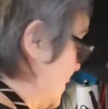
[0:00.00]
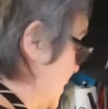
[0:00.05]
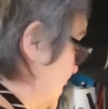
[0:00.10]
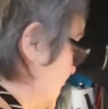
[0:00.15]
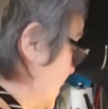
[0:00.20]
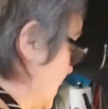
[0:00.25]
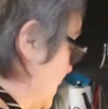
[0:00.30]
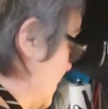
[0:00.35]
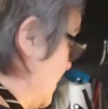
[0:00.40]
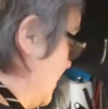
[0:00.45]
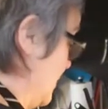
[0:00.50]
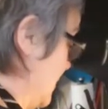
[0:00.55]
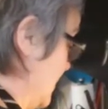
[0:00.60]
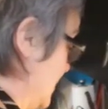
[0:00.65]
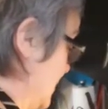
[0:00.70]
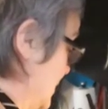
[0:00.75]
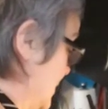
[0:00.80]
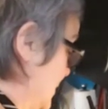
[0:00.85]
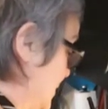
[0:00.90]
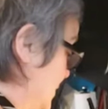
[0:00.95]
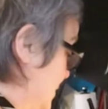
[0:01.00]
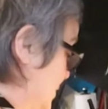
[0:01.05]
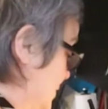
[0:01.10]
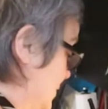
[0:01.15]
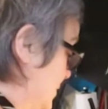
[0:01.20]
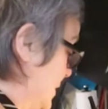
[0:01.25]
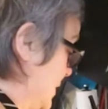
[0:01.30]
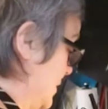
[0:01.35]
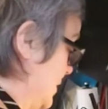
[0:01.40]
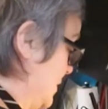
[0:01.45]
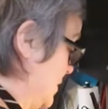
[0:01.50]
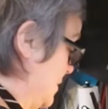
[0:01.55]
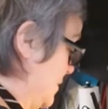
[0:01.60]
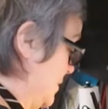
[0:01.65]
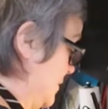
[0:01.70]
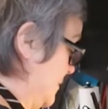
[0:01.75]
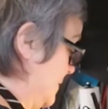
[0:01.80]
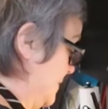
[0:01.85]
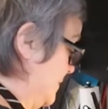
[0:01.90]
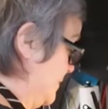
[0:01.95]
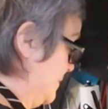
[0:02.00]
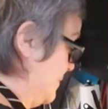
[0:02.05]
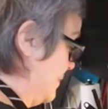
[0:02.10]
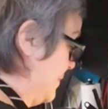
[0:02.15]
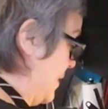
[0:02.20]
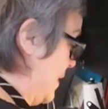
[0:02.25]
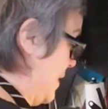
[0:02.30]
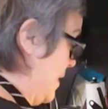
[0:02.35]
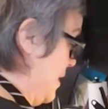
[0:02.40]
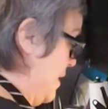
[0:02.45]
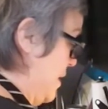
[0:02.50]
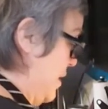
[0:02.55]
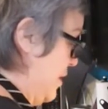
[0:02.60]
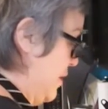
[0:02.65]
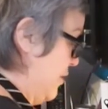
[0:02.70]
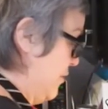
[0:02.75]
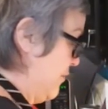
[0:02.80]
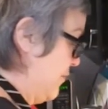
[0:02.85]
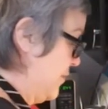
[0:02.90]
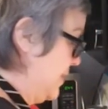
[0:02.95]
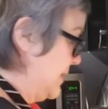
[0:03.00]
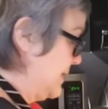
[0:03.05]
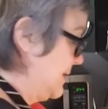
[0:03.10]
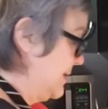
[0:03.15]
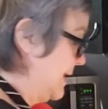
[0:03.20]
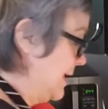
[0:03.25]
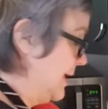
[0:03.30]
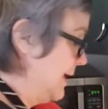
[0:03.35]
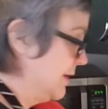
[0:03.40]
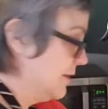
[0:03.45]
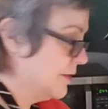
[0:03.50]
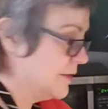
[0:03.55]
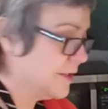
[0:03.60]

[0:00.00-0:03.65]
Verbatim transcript: You know, just do a little freestyle